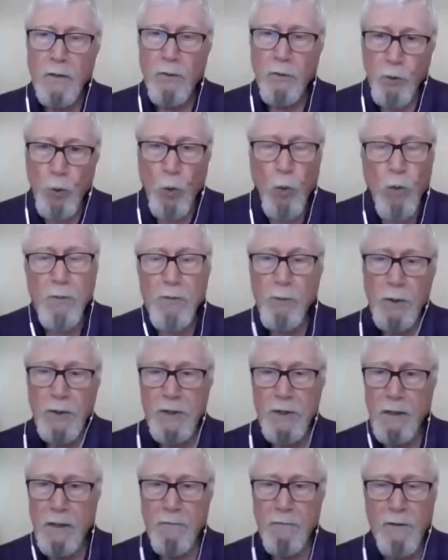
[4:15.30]
Those norms
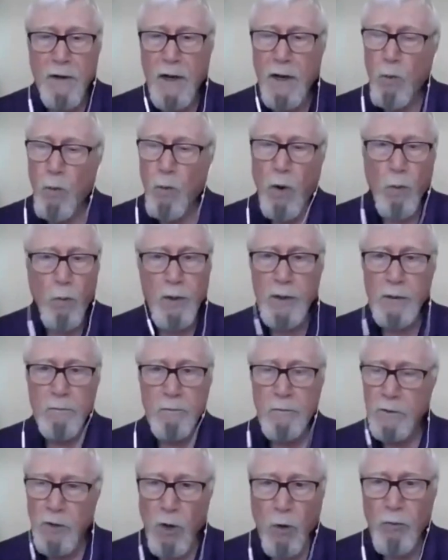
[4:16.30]
will identify what
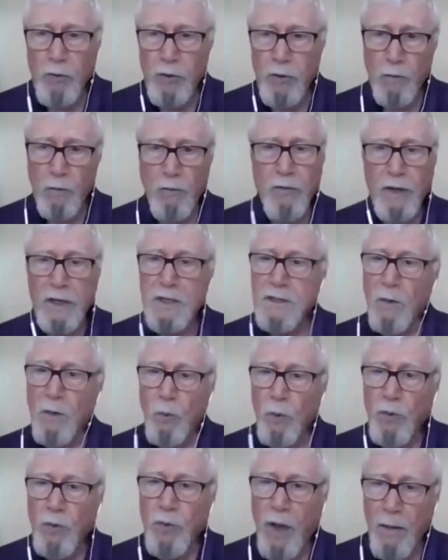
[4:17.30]
we don't do, things
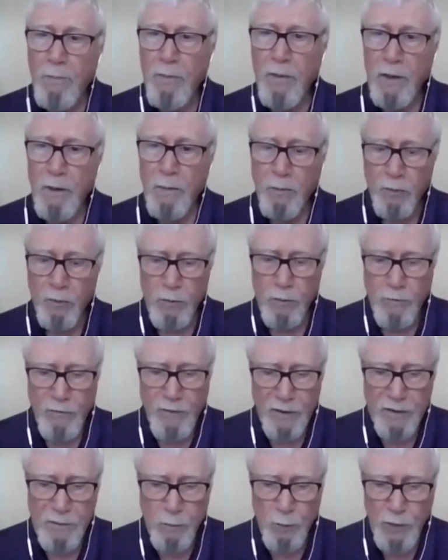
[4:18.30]
that will not be approved,
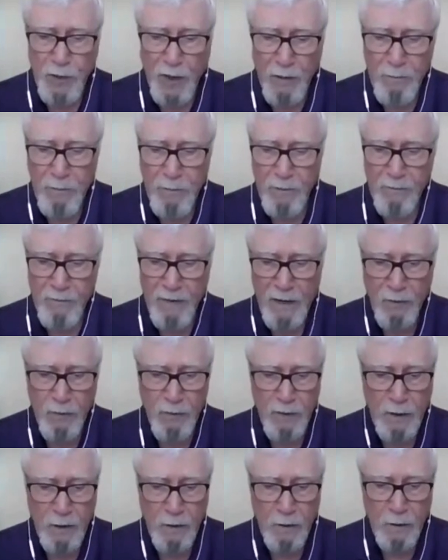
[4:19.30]
things that will not be
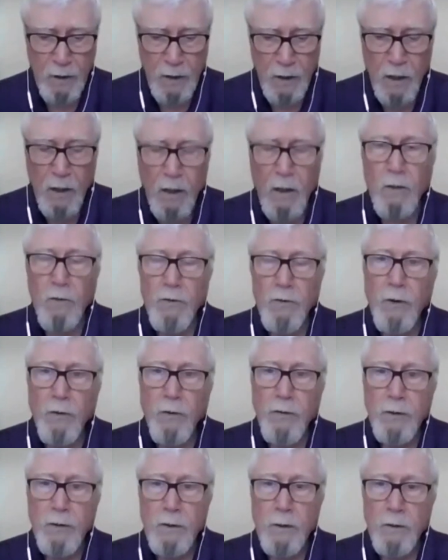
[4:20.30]
valued here.
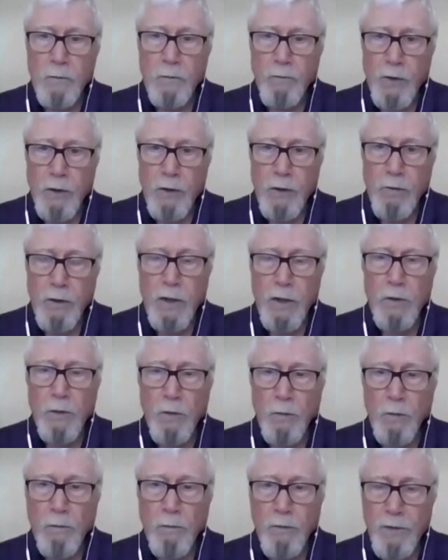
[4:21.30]
So the
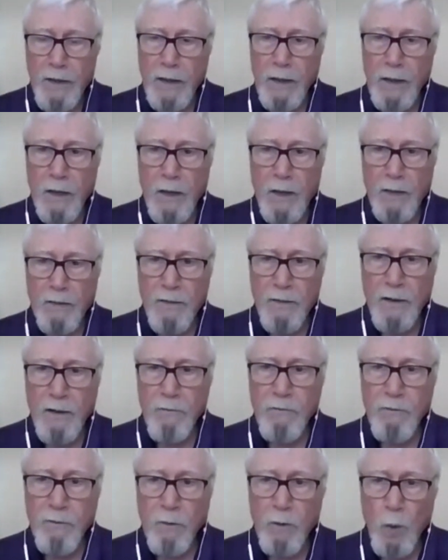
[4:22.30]
critical thing, I
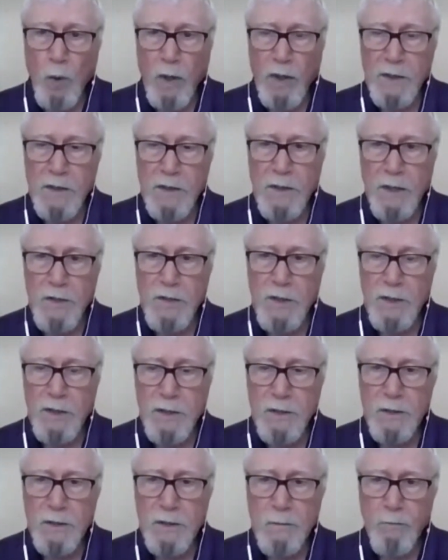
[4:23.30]
think, for
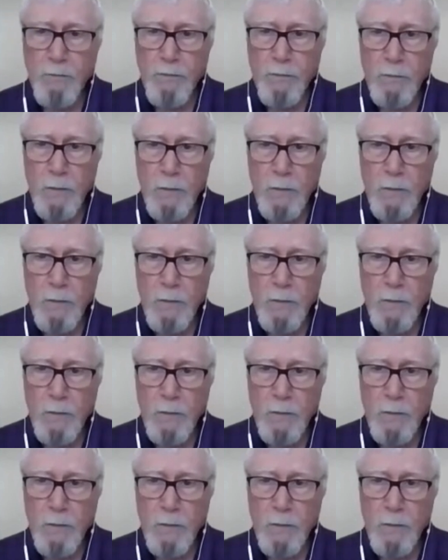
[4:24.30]
organizations